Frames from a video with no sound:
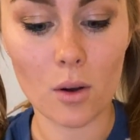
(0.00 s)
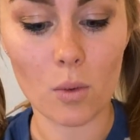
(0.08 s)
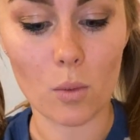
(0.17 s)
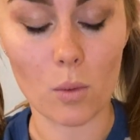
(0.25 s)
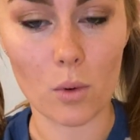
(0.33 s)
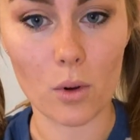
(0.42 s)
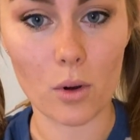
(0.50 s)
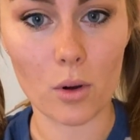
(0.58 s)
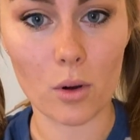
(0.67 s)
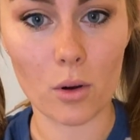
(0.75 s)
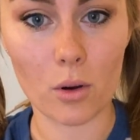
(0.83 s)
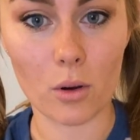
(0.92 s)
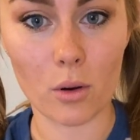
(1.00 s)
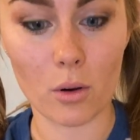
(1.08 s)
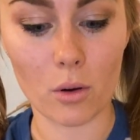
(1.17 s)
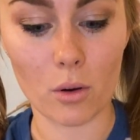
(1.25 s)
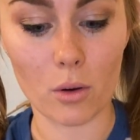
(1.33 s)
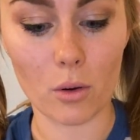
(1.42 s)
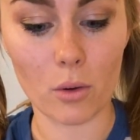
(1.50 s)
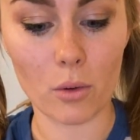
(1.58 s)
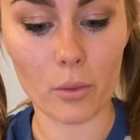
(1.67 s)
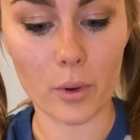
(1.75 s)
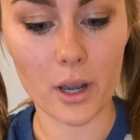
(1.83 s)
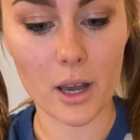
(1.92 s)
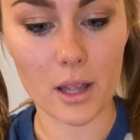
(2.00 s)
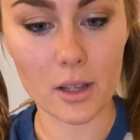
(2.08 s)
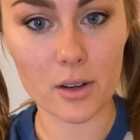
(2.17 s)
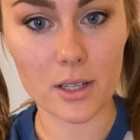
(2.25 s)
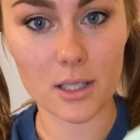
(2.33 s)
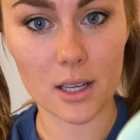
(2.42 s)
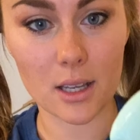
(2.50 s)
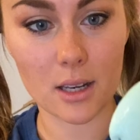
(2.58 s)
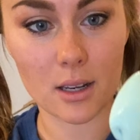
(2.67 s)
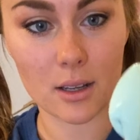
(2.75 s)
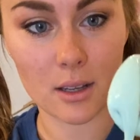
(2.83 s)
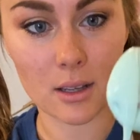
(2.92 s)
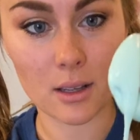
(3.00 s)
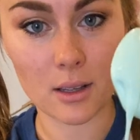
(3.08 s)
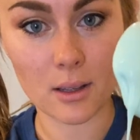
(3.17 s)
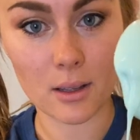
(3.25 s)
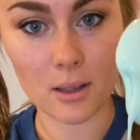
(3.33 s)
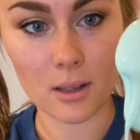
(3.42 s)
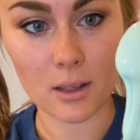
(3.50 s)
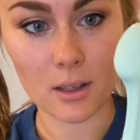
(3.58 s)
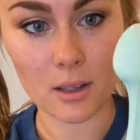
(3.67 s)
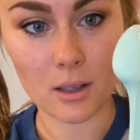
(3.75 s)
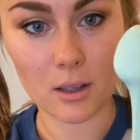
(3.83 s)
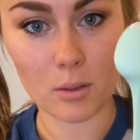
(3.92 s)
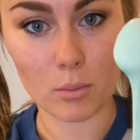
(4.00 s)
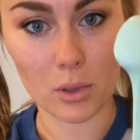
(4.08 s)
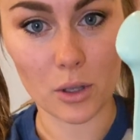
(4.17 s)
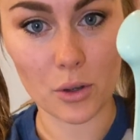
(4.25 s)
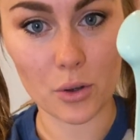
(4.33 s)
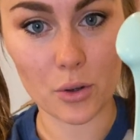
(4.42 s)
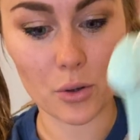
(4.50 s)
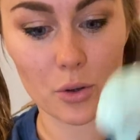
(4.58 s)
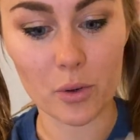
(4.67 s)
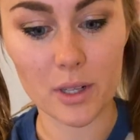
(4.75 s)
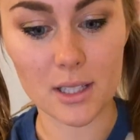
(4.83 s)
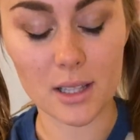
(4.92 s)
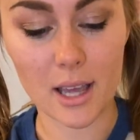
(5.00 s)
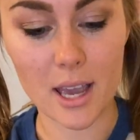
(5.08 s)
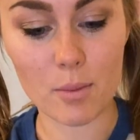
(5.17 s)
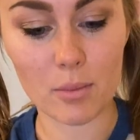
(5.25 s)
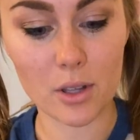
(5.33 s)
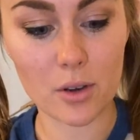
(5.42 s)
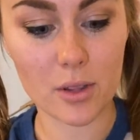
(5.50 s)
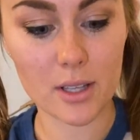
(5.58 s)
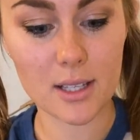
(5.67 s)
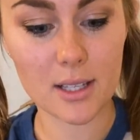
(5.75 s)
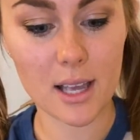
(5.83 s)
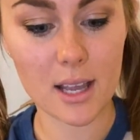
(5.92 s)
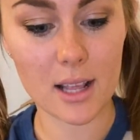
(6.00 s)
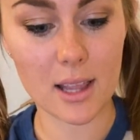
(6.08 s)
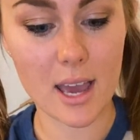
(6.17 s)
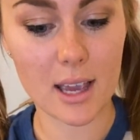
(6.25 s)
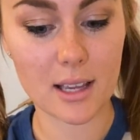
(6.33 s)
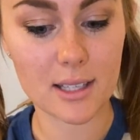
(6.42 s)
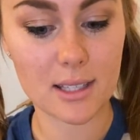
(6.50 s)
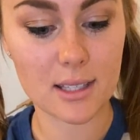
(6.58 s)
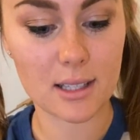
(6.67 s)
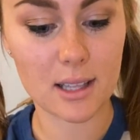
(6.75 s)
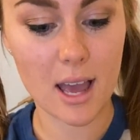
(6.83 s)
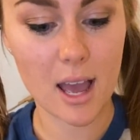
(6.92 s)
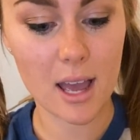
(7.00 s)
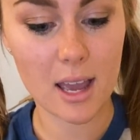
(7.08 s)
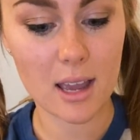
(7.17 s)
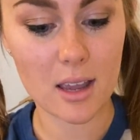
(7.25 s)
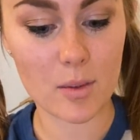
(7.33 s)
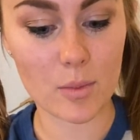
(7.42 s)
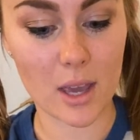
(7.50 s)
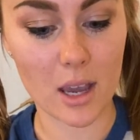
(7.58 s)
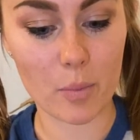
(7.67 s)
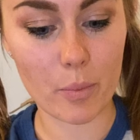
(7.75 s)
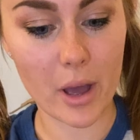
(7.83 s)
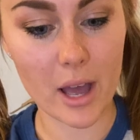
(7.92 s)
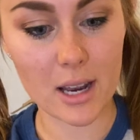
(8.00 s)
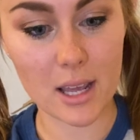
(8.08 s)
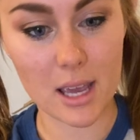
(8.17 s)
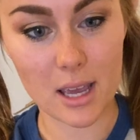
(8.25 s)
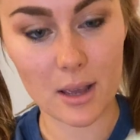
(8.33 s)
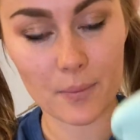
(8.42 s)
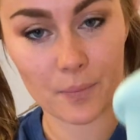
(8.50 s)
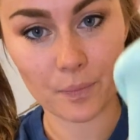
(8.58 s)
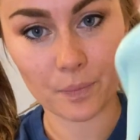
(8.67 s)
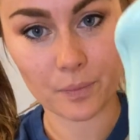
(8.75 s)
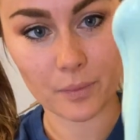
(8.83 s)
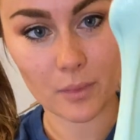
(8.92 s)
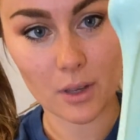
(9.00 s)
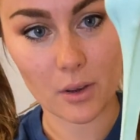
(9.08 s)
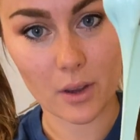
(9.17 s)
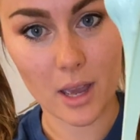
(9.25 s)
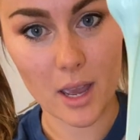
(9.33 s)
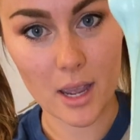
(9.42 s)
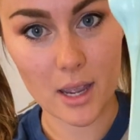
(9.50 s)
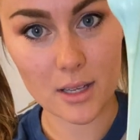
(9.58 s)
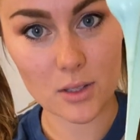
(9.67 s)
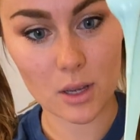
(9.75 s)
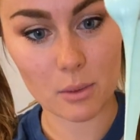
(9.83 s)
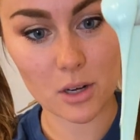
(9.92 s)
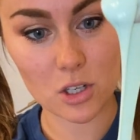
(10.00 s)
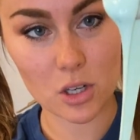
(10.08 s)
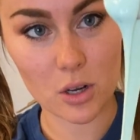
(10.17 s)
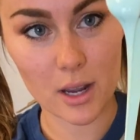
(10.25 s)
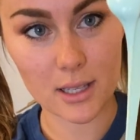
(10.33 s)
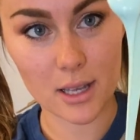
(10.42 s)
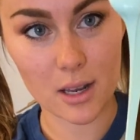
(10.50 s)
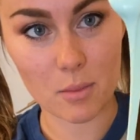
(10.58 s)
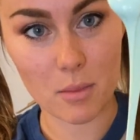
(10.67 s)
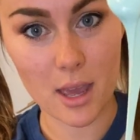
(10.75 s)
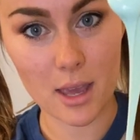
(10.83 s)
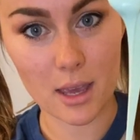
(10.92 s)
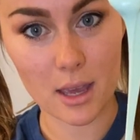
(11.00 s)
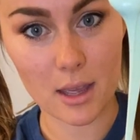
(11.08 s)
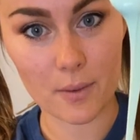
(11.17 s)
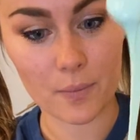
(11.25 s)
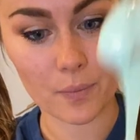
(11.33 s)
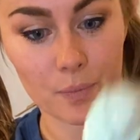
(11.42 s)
Whoa, what color is it? Blue. It's light blue. This is kind of like a slime, like putty. Okay, so I'm going to show you guys how to make it.